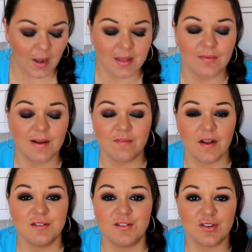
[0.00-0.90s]
I love how
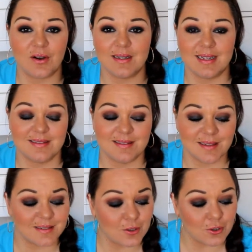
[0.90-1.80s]
versatile it is. It
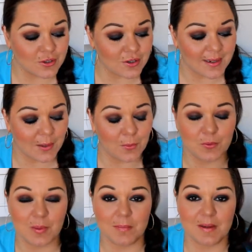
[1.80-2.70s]
doesn't look like it
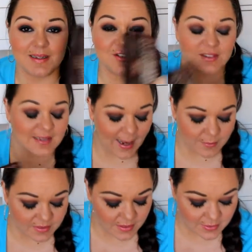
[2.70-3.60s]
would be, but it's just
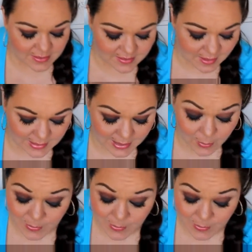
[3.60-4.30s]
absolutely stunning.